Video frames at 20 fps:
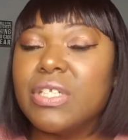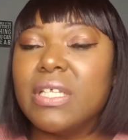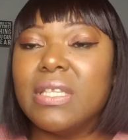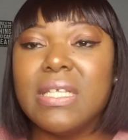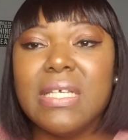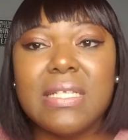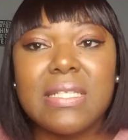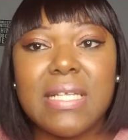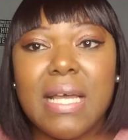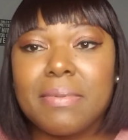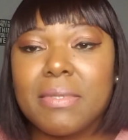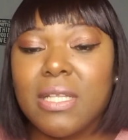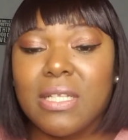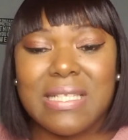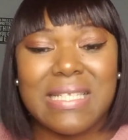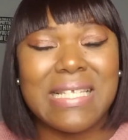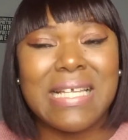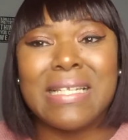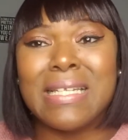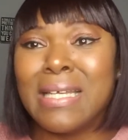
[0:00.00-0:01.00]
and these types of
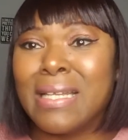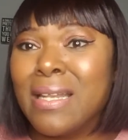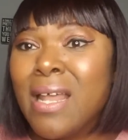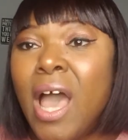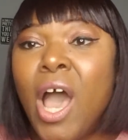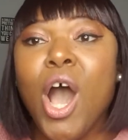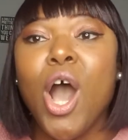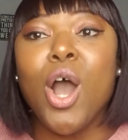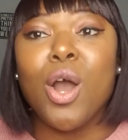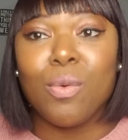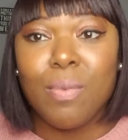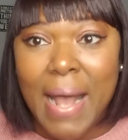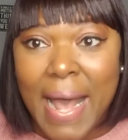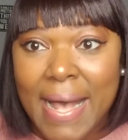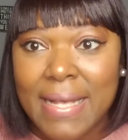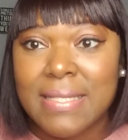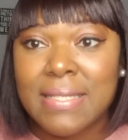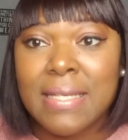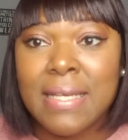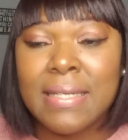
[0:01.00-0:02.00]
sending
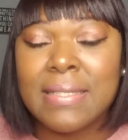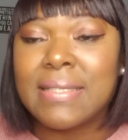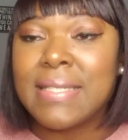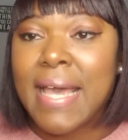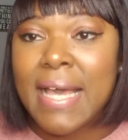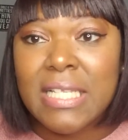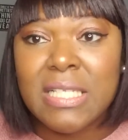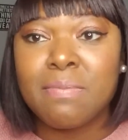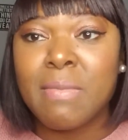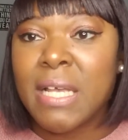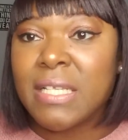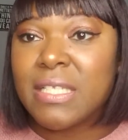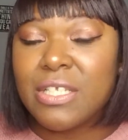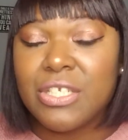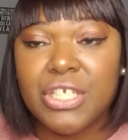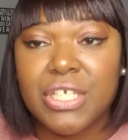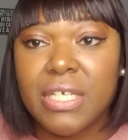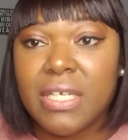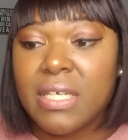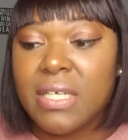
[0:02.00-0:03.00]
harassing text
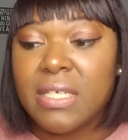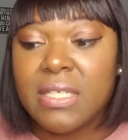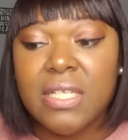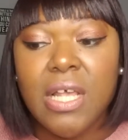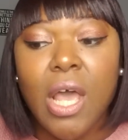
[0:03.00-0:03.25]
messages